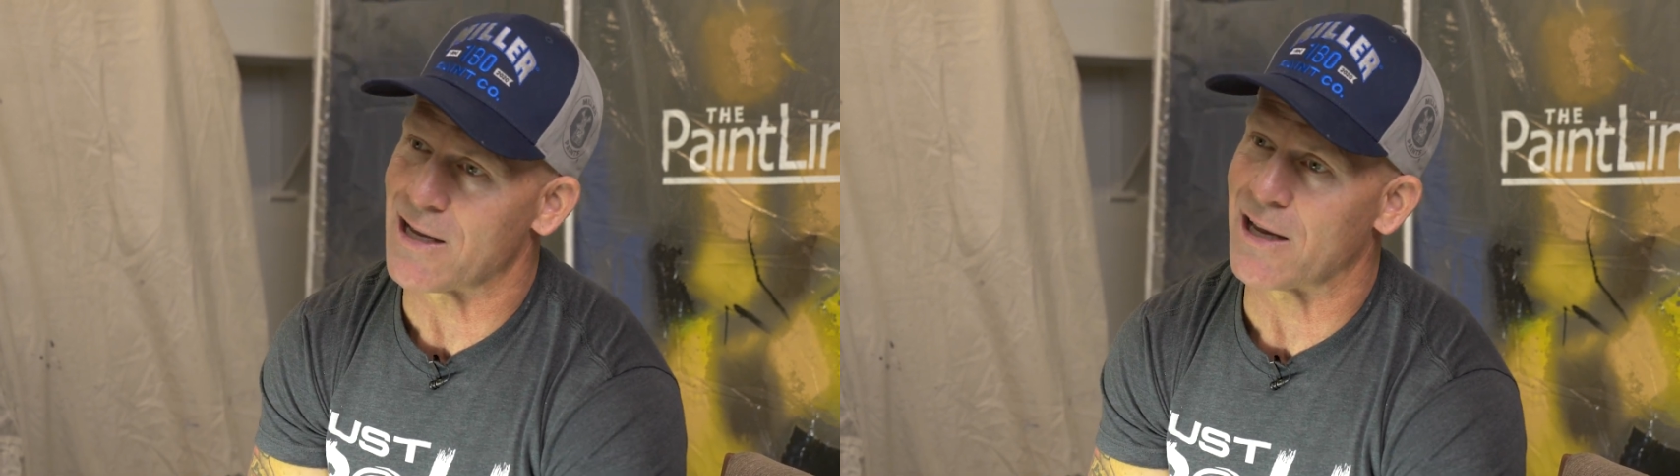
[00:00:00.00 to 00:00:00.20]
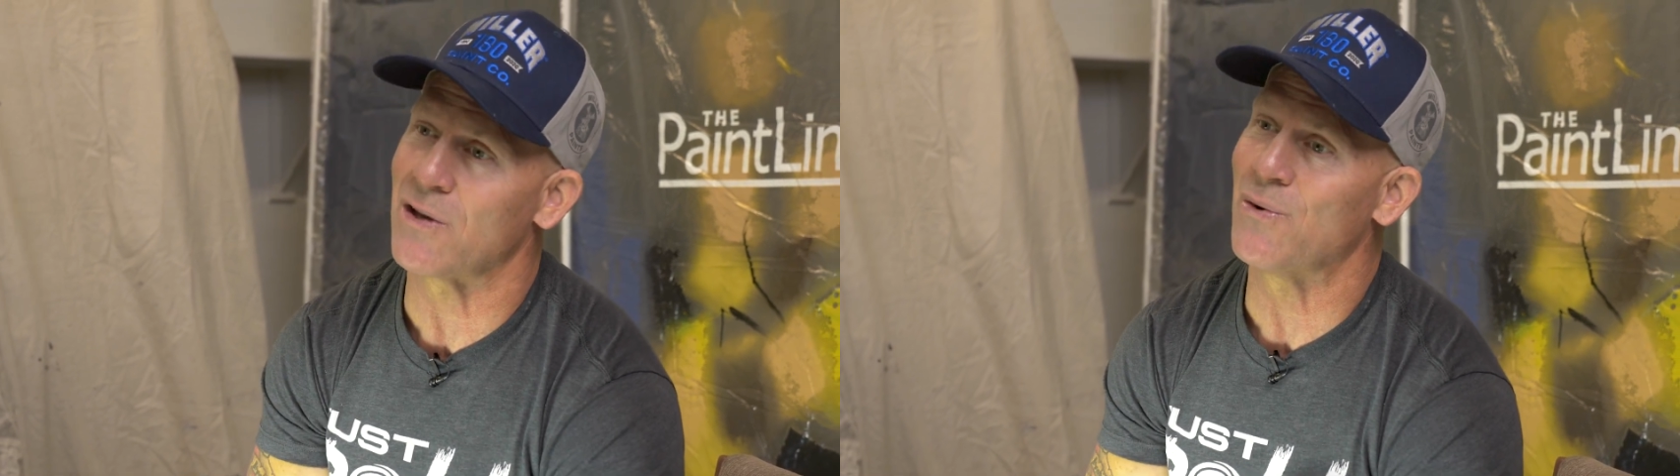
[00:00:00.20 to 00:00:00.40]

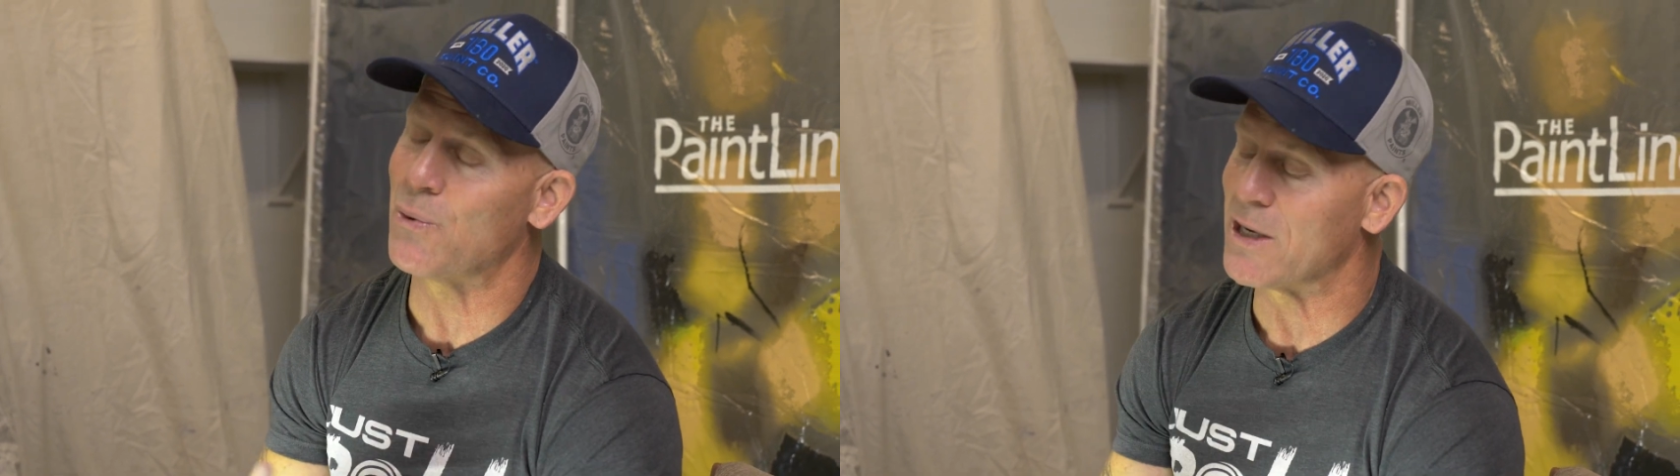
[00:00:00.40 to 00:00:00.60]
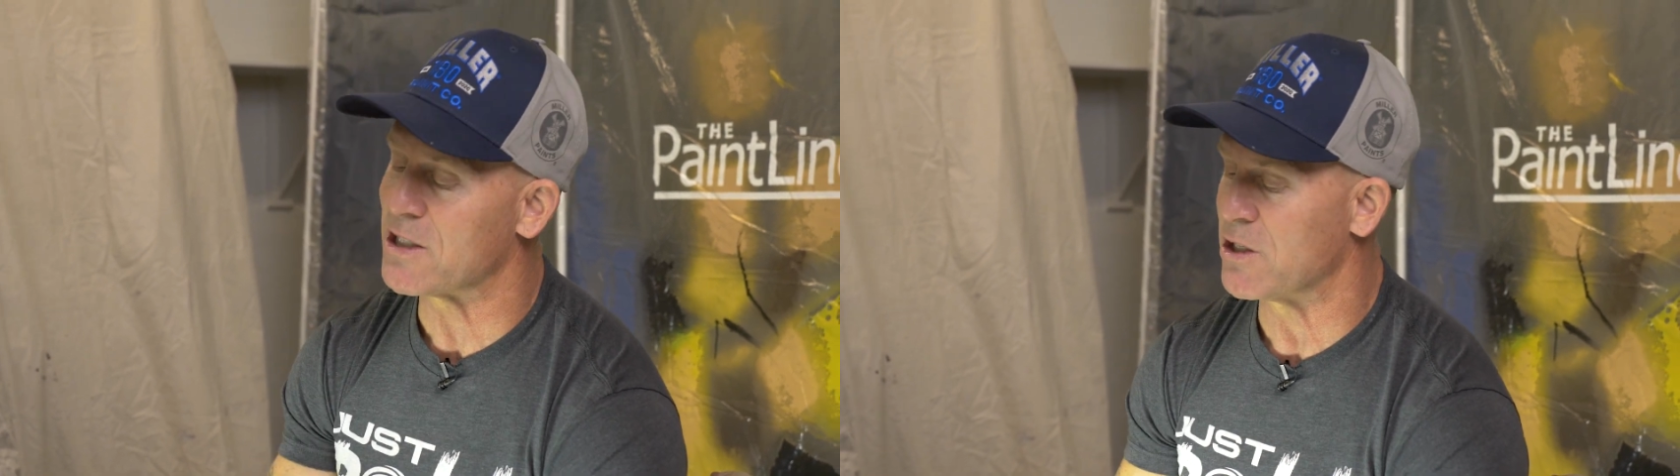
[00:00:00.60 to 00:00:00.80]
that you
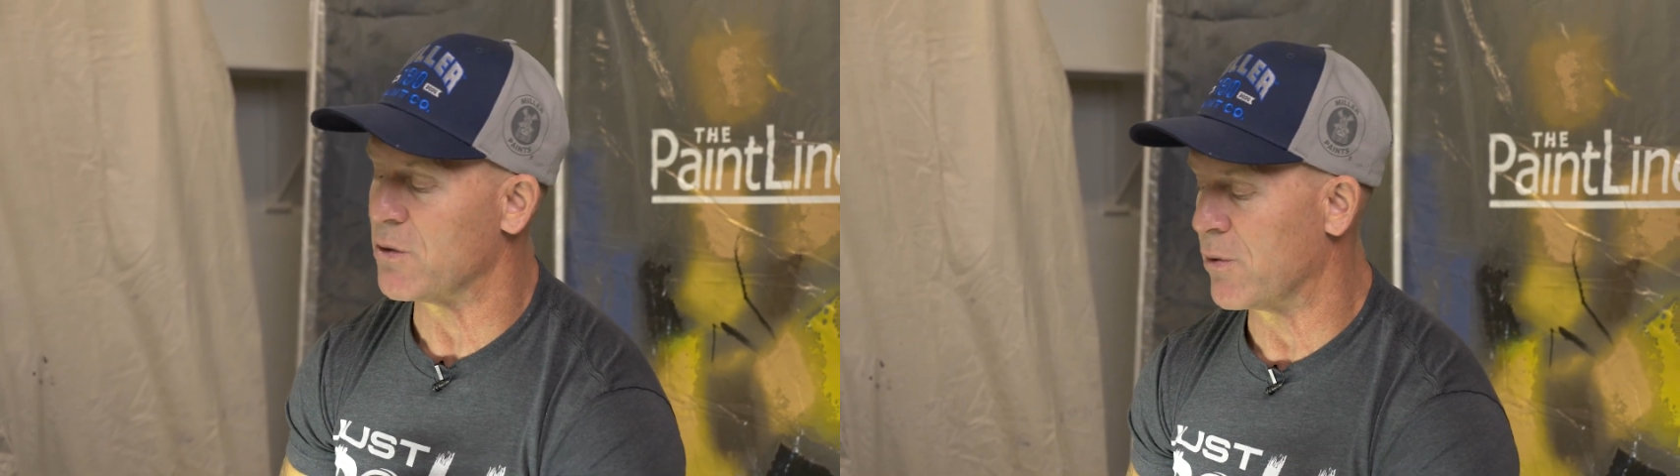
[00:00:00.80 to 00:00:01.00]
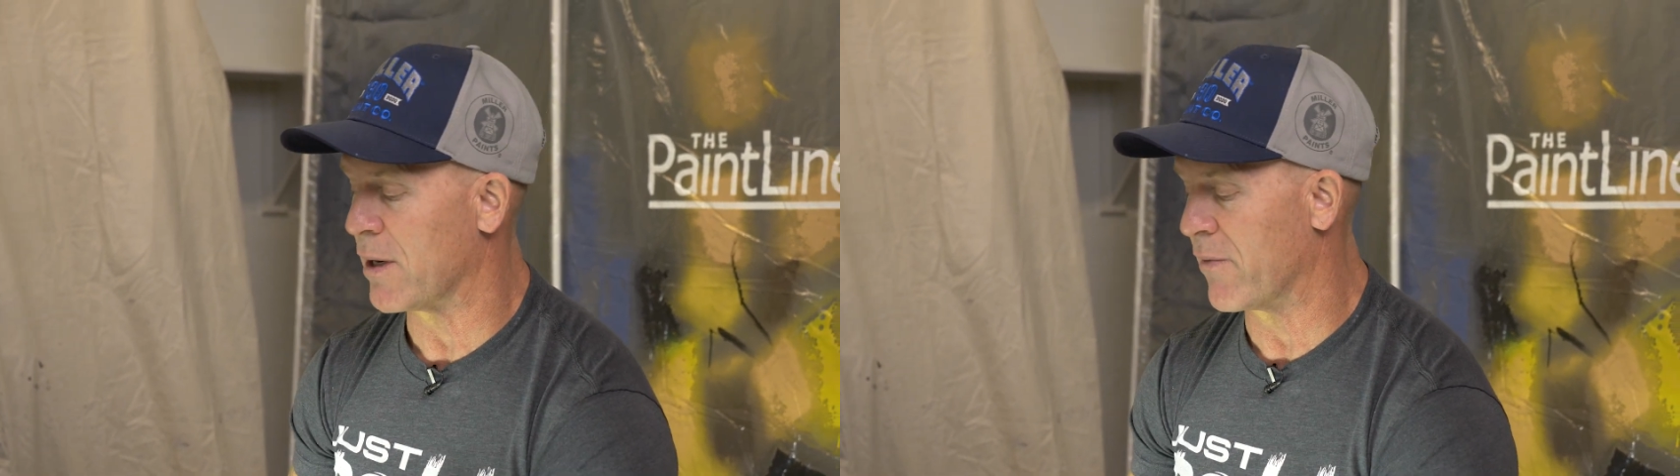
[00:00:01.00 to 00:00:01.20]
wish
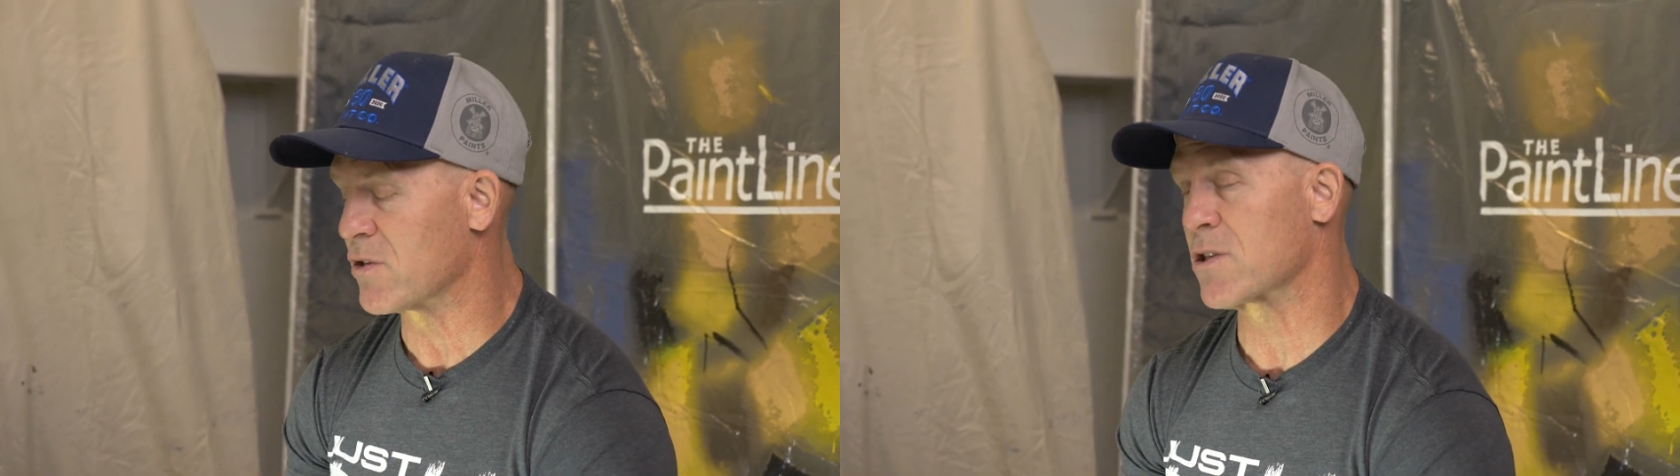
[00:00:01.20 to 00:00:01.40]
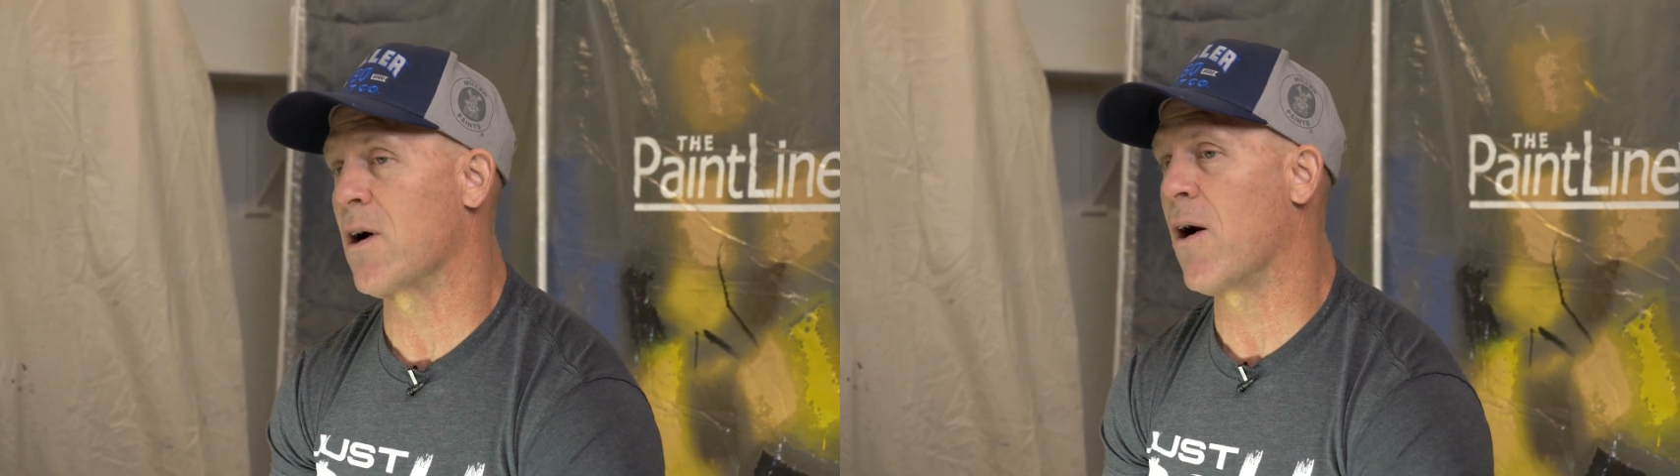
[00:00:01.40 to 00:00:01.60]
you would have
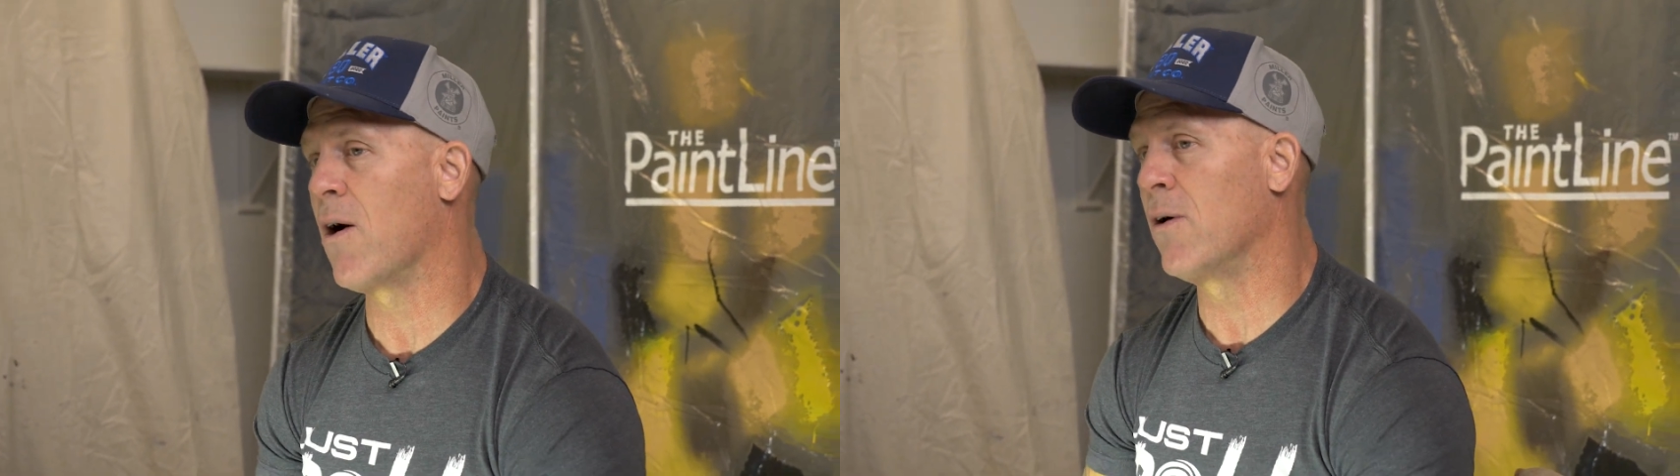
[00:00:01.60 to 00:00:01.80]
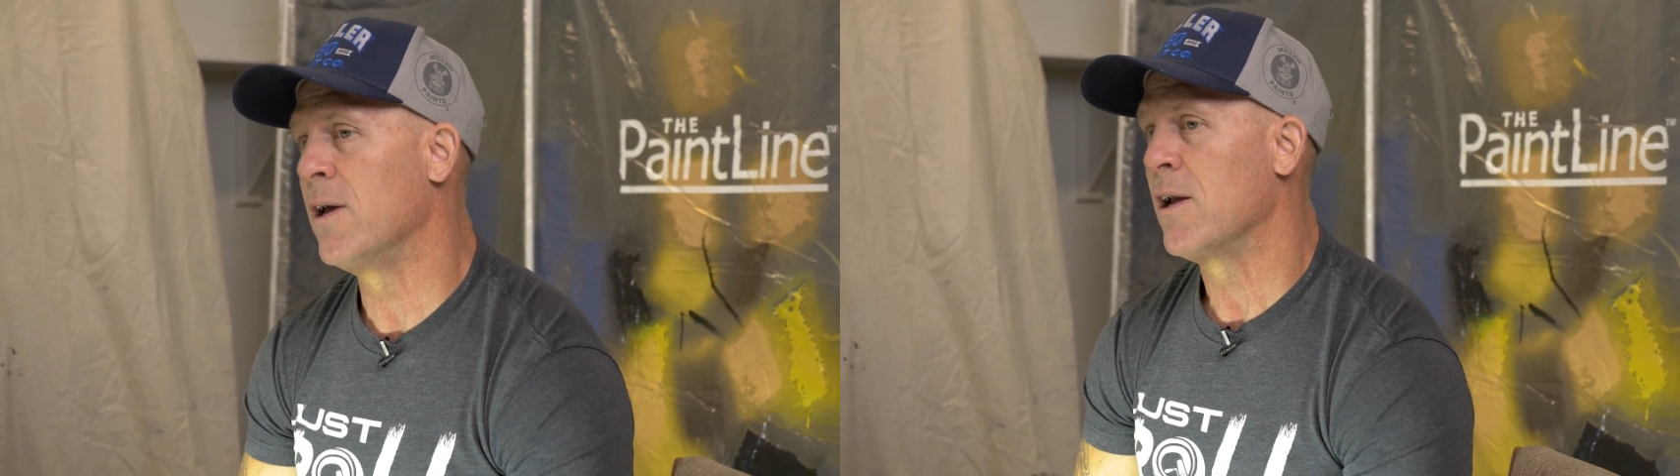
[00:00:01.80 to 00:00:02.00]

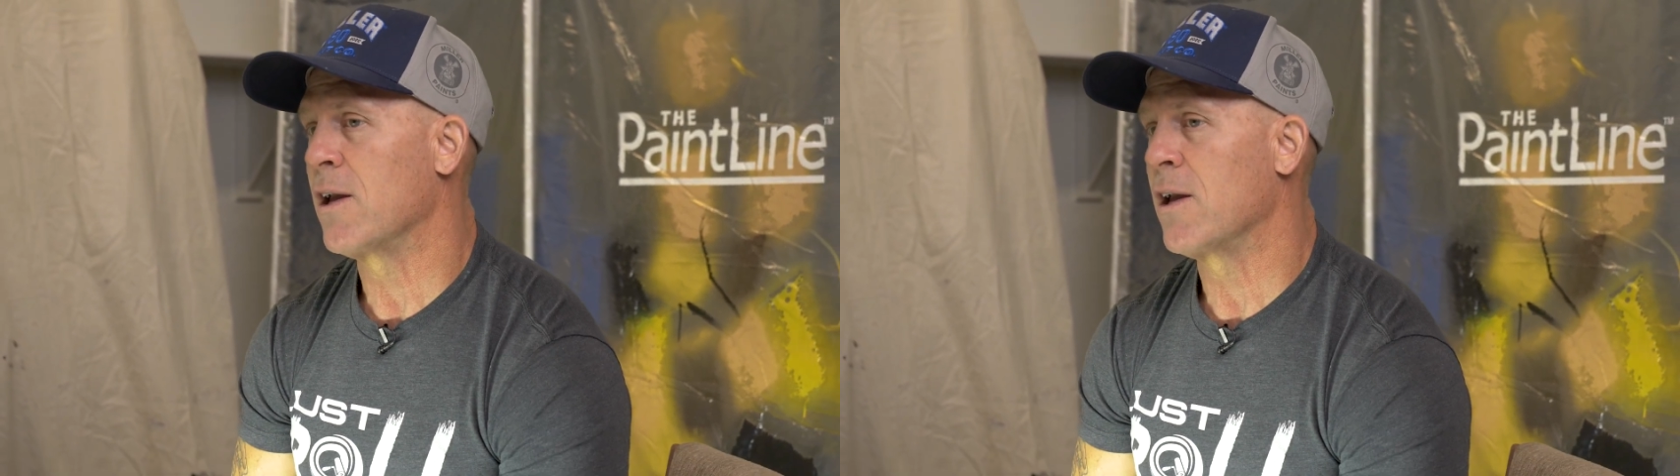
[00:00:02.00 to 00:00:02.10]
saw,